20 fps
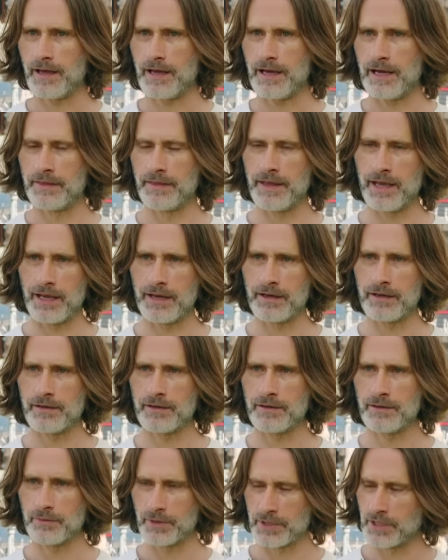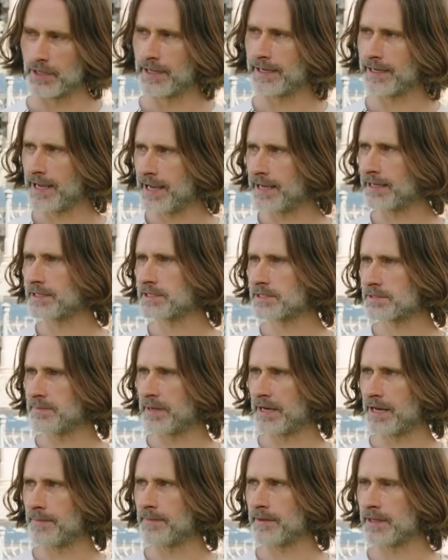And then when you're like, hey, let's
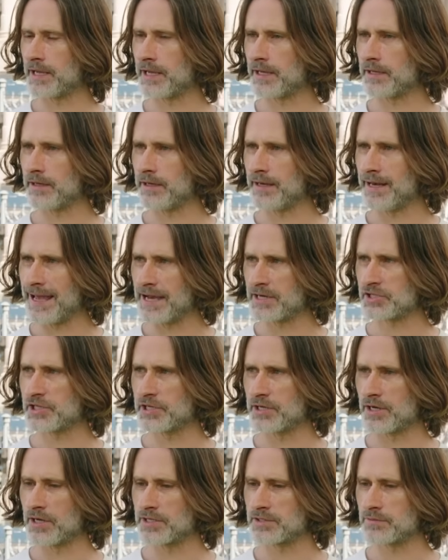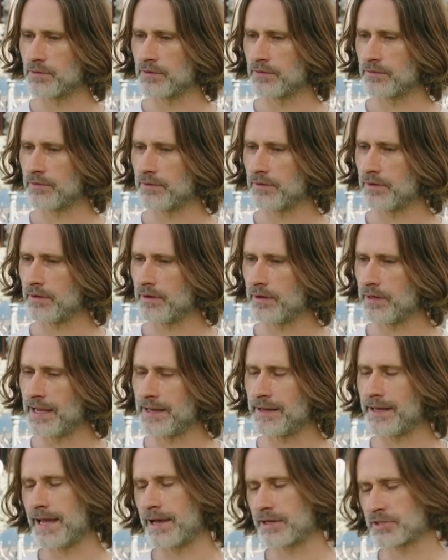meet up again, now she knows, well,
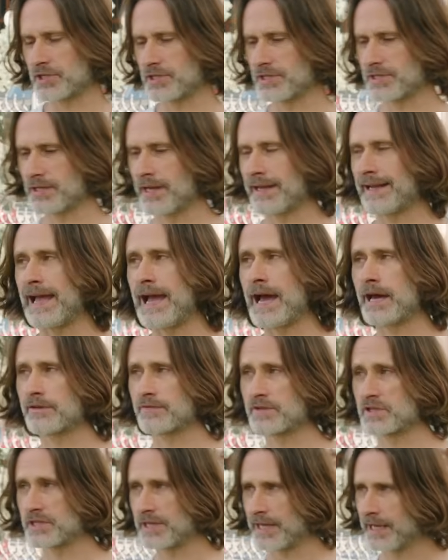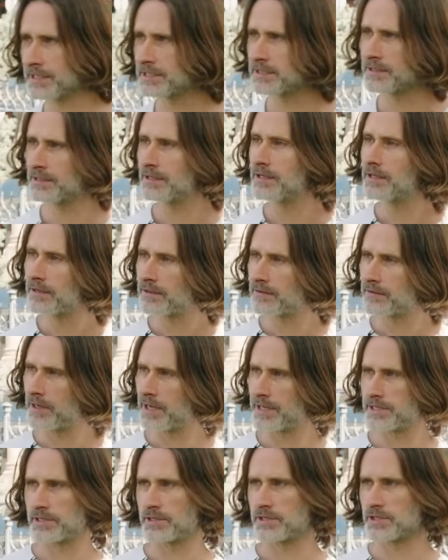and now she's like out of state,
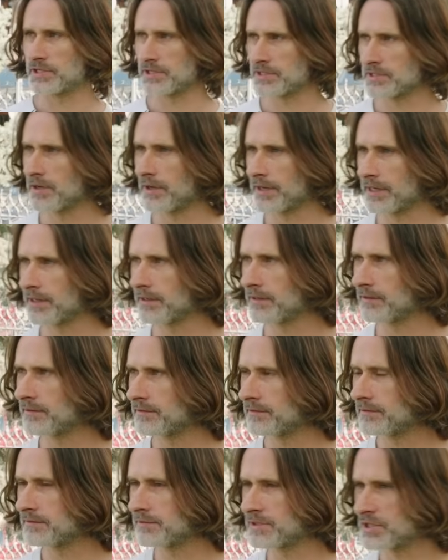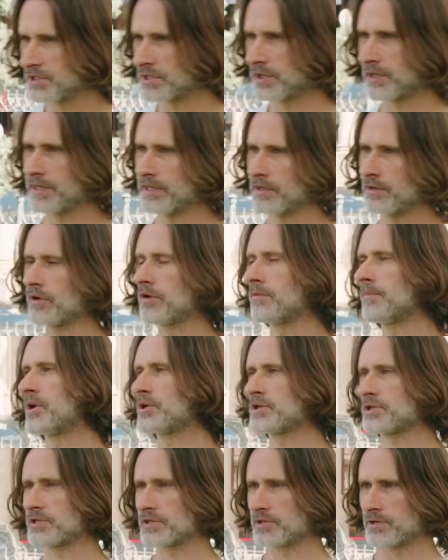right? So she's not in her
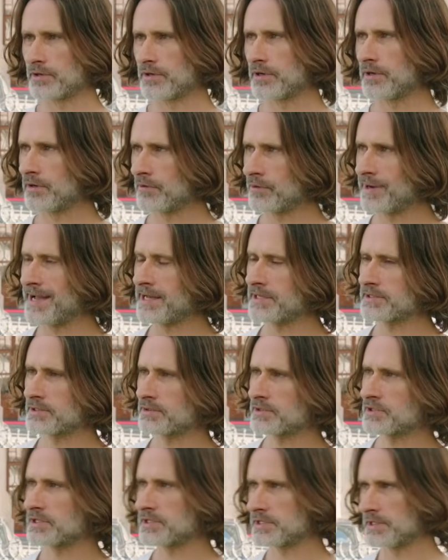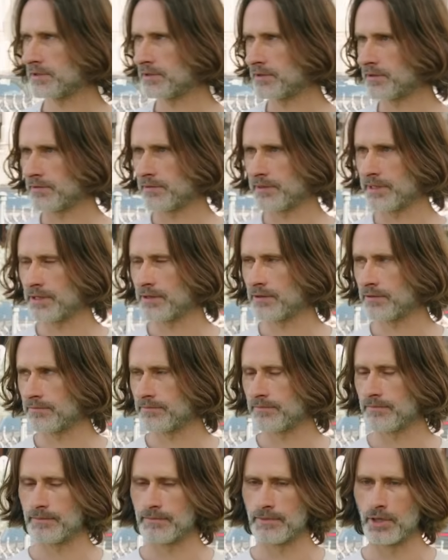emotions or her arousal. She's in her, you know,
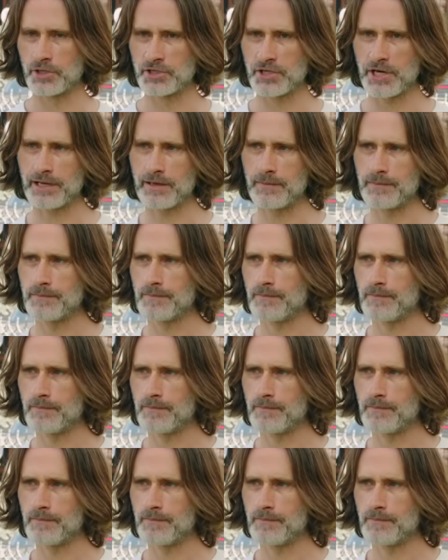logic.